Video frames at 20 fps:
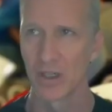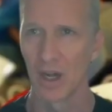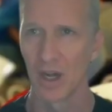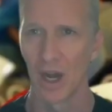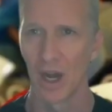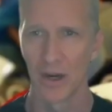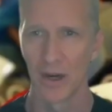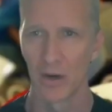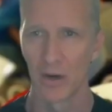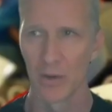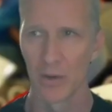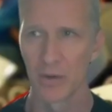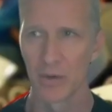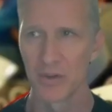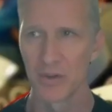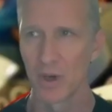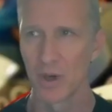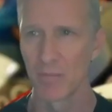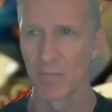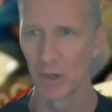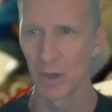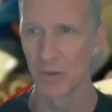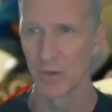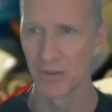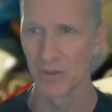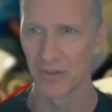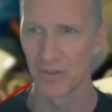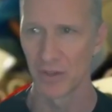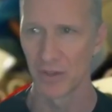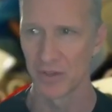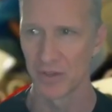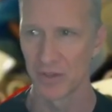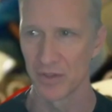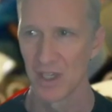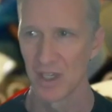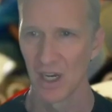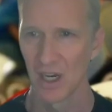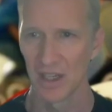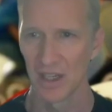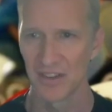I agree with you on both of those.
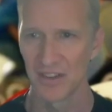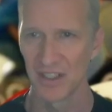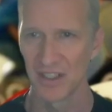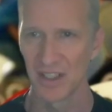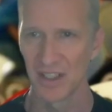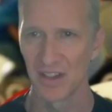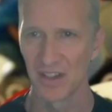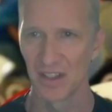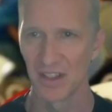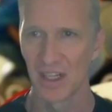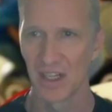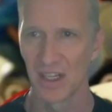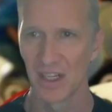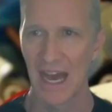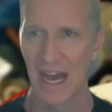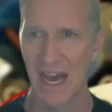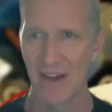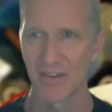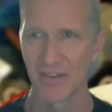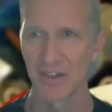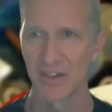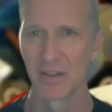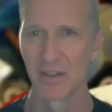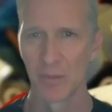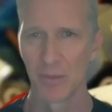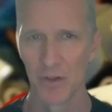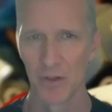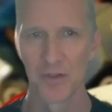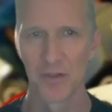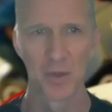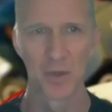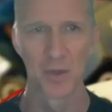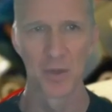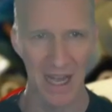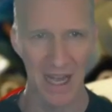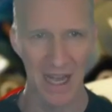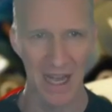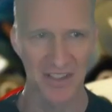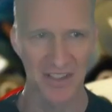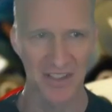I think that having the multiple
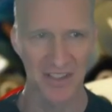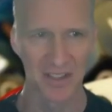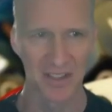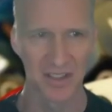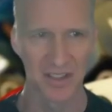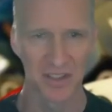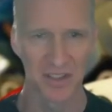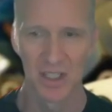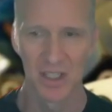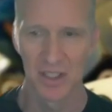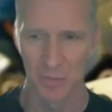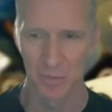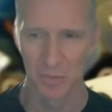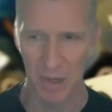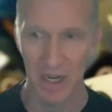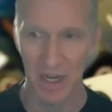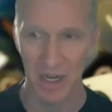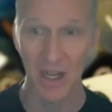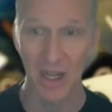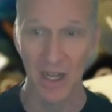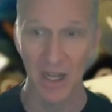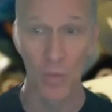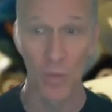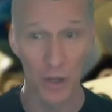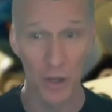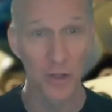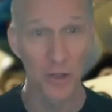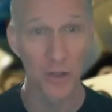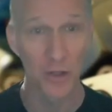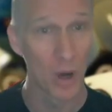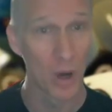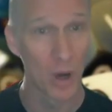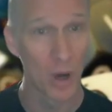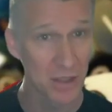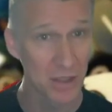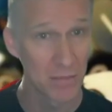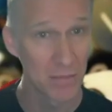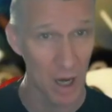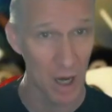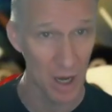axes, depending on what you want to
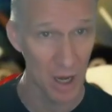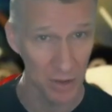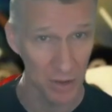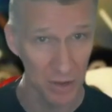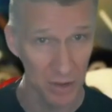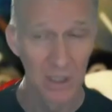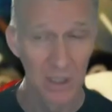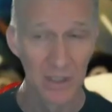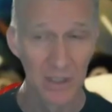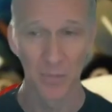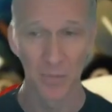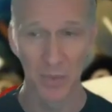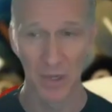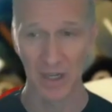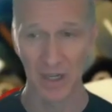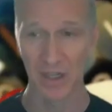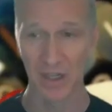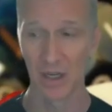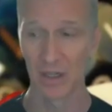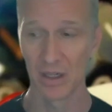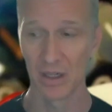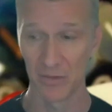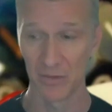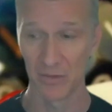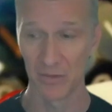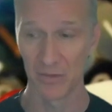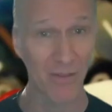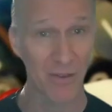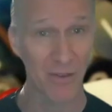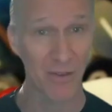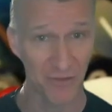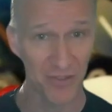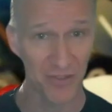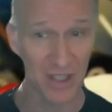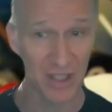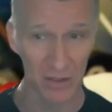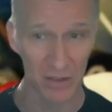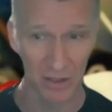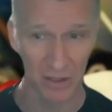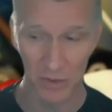model, depending on if you have a
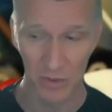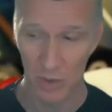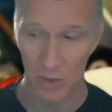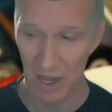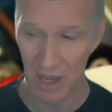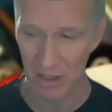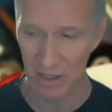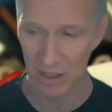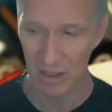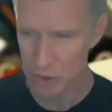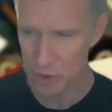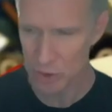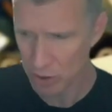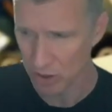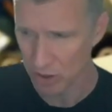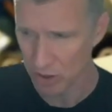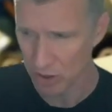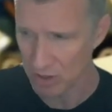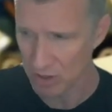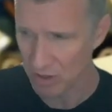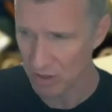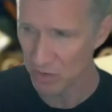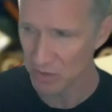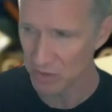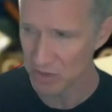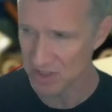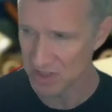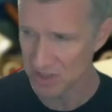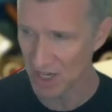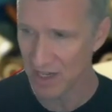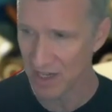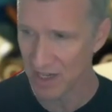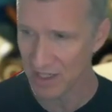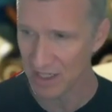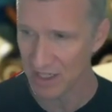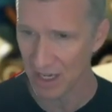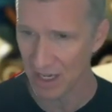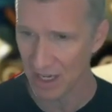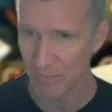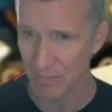feel, and you should, I mean, if you're designing a
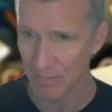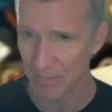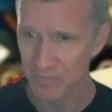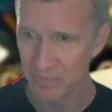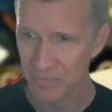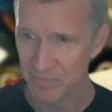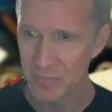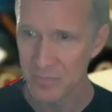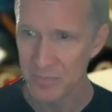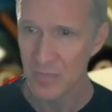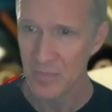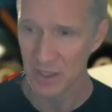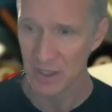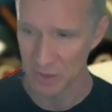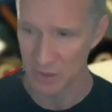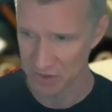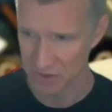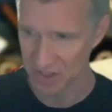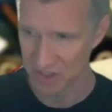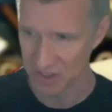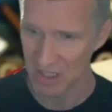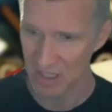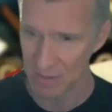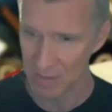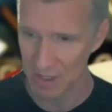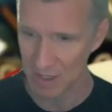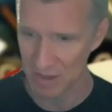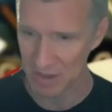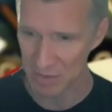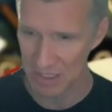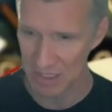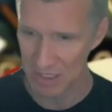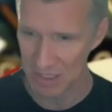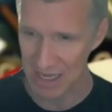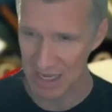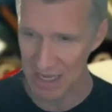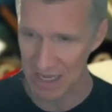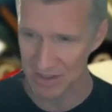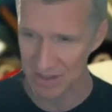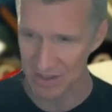game and you're thinking about the
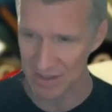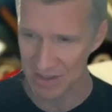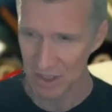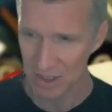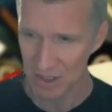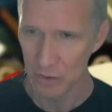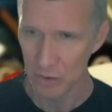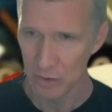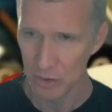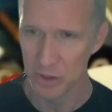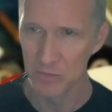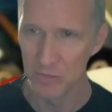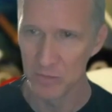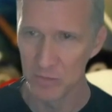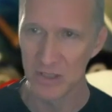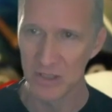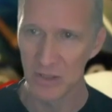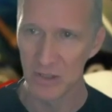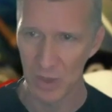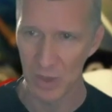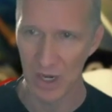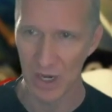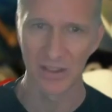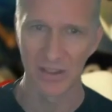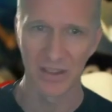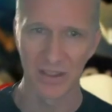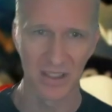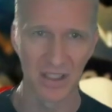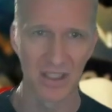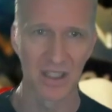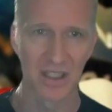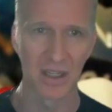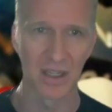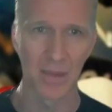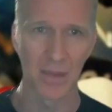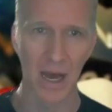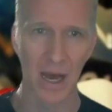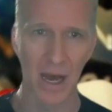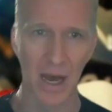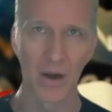mechanics, you should be directly thinking
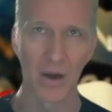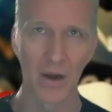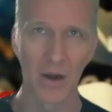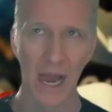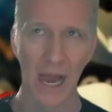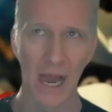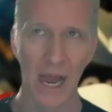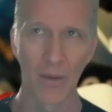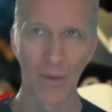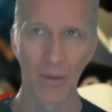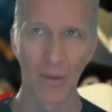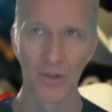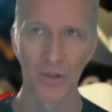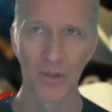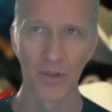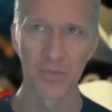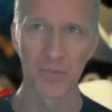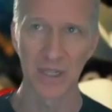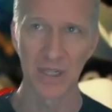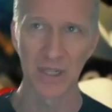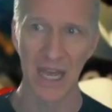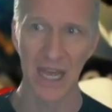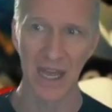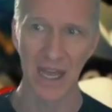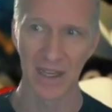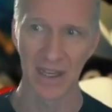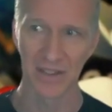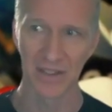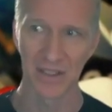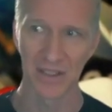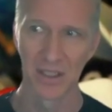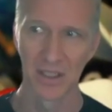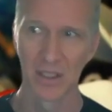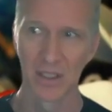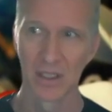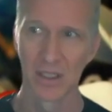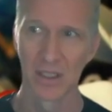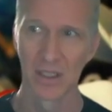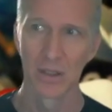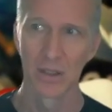about how will those mechanics
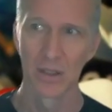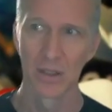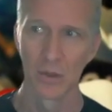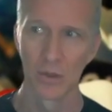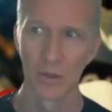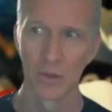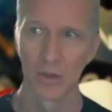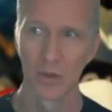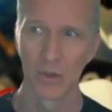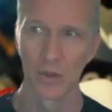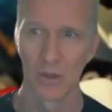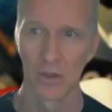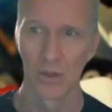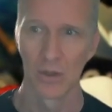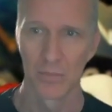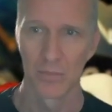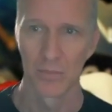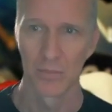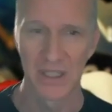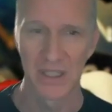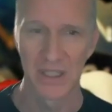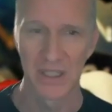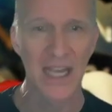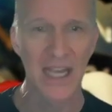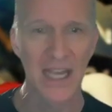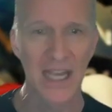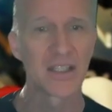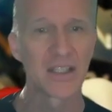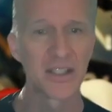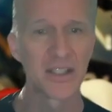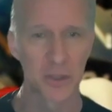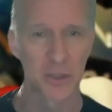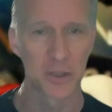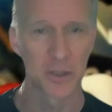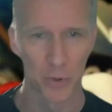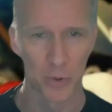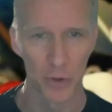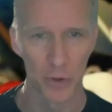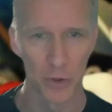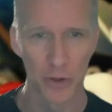be likely to
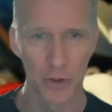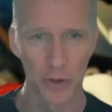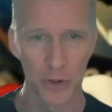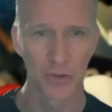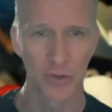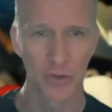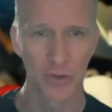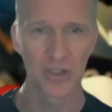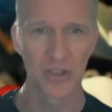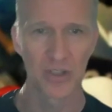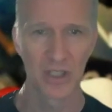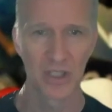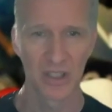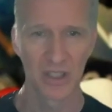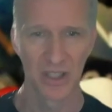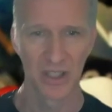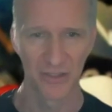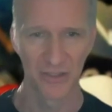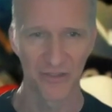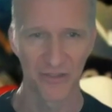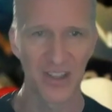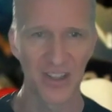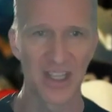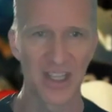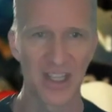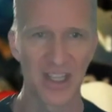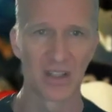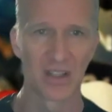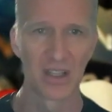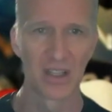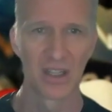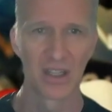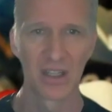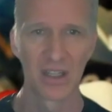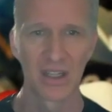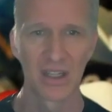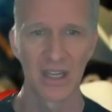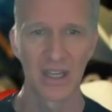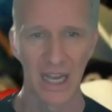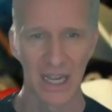produce the feel
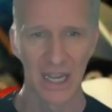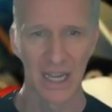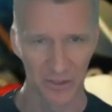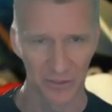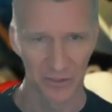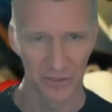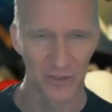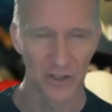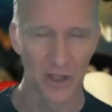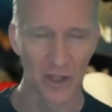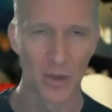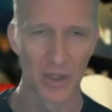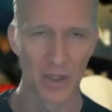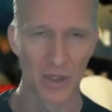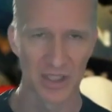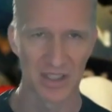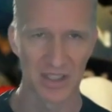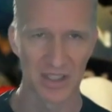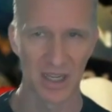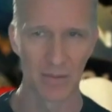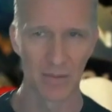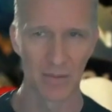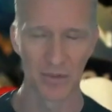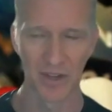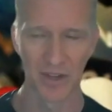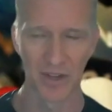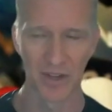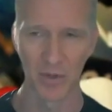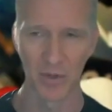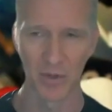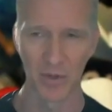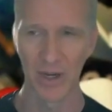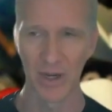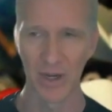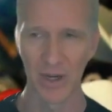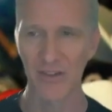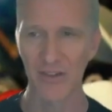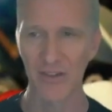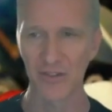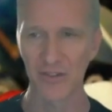and the flow at the table that I'm going after.